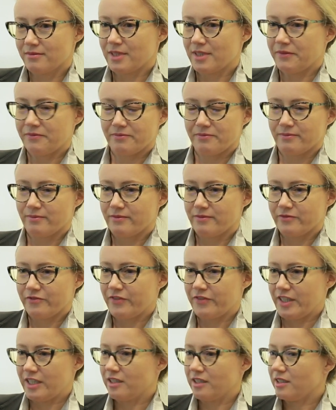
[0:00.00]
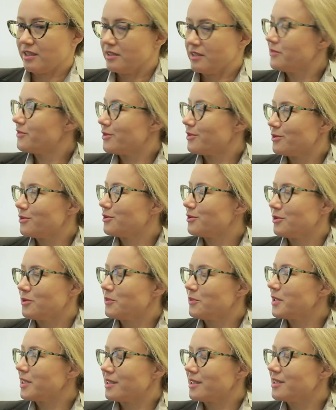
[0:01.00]
I'm very grateful to
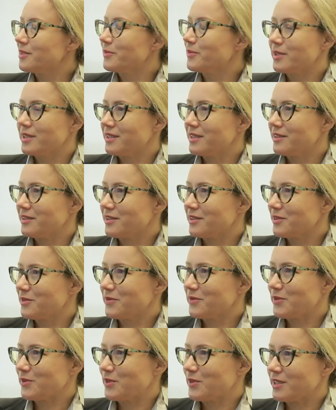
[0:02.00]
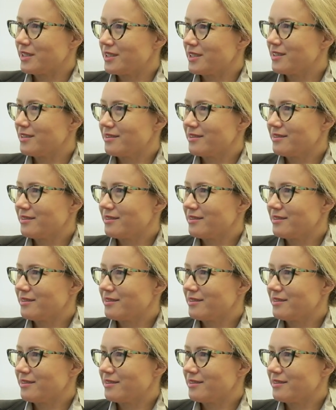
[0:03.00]
all my collaborators for the